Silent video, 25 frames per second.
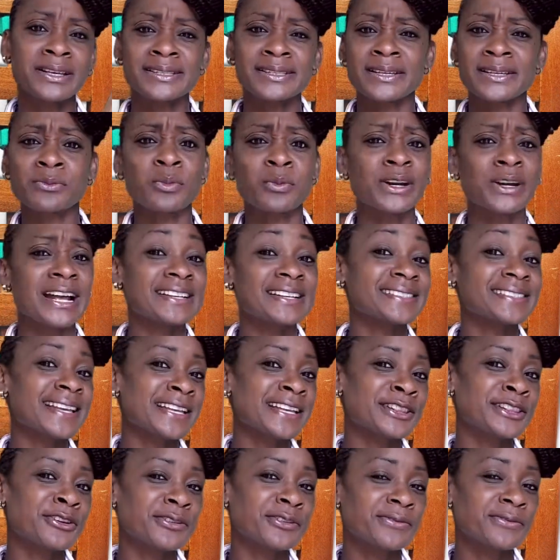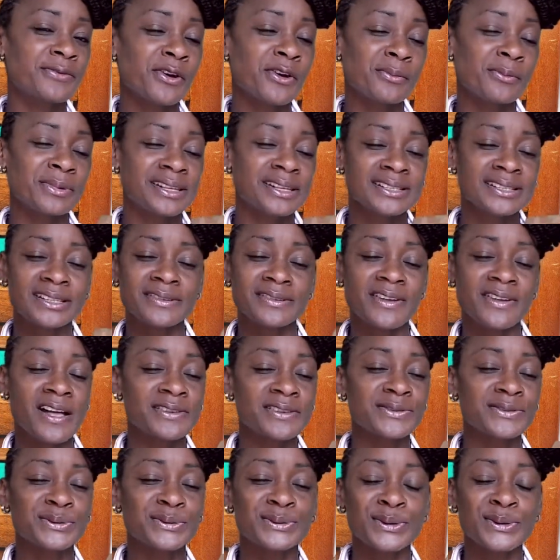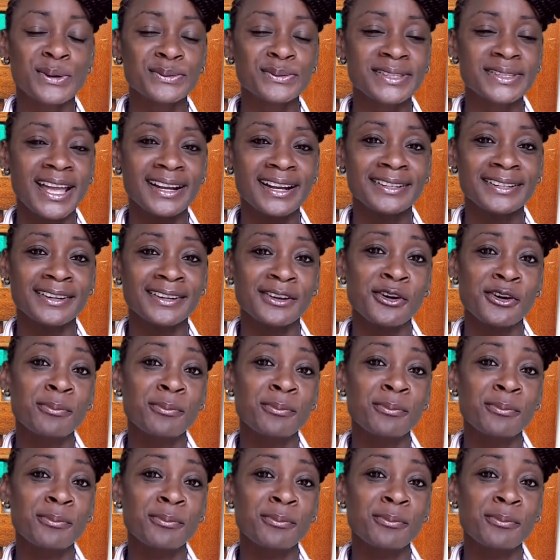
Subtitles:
And when I say learn formulas, it sounds so technical,